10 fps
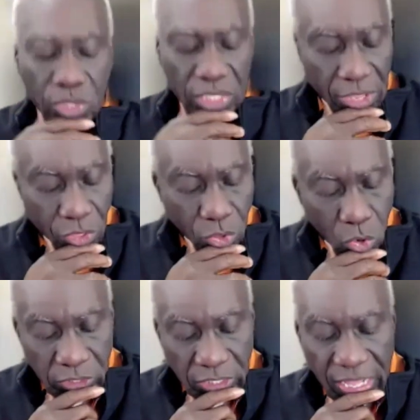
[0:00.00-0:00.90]
which I
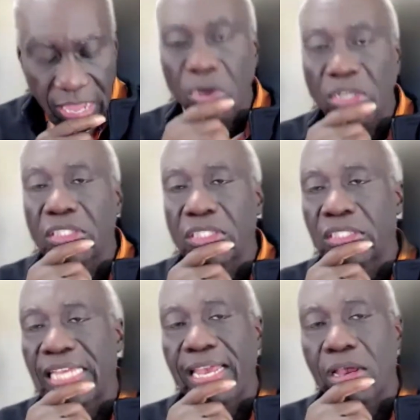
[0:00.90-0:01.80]
thought they wanted
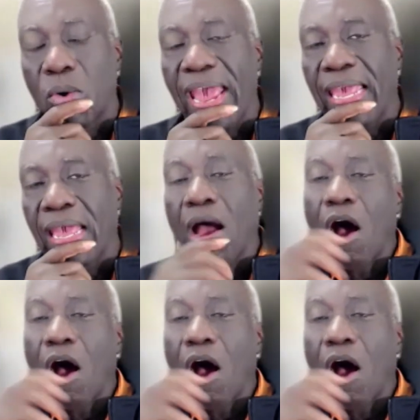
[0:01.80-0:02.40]
to take away,